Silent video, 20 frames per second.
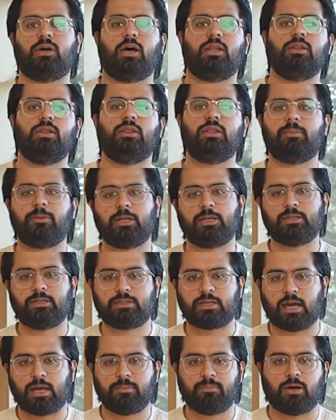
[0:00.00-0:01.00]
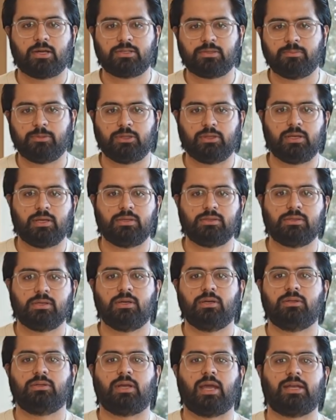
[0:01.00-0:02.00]
unlimited design possibilities
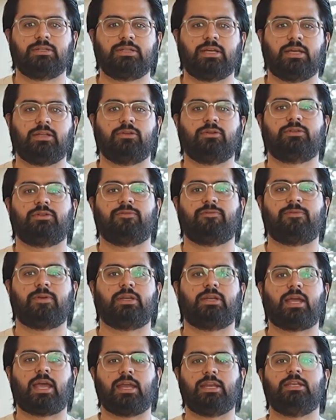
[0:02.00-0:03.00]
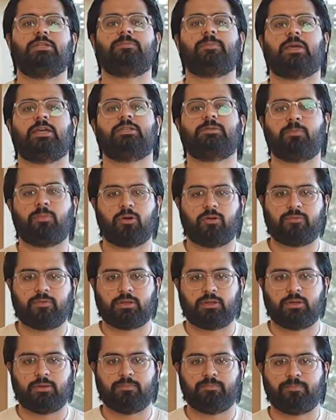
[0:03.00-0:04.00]
and tailored to fit any space
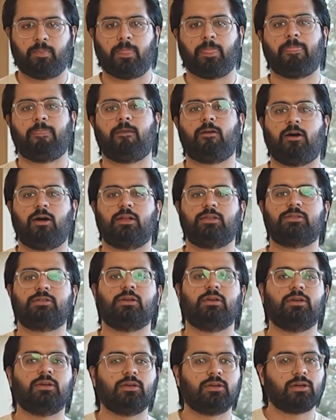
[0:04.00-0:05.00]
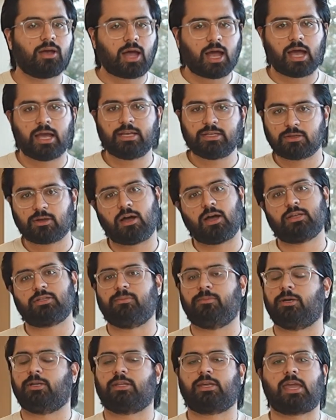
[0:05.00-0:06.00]
perfectly. Cons: highest cost
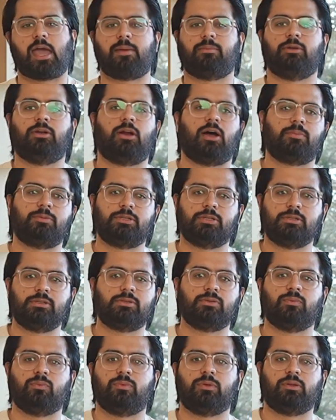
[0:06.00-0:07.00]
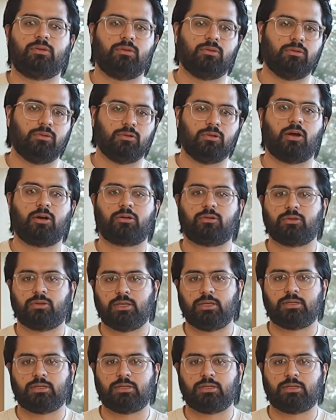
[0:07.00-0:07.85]
among the cabinet options with longer lead